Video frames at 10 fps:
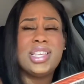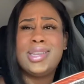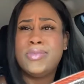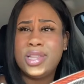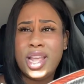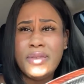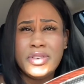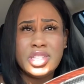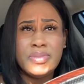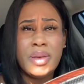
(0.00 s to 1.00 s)
And when they
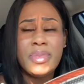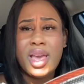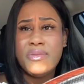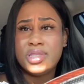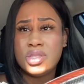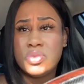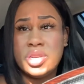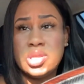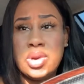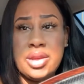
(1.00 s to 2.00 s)
first met me, I was
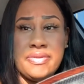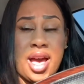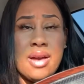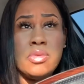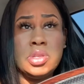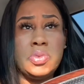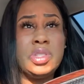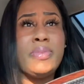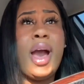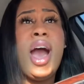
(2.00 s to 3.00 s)
325, which
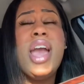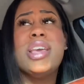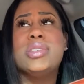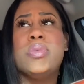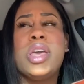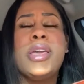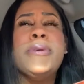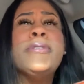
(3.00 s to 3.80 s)
was my highest weight.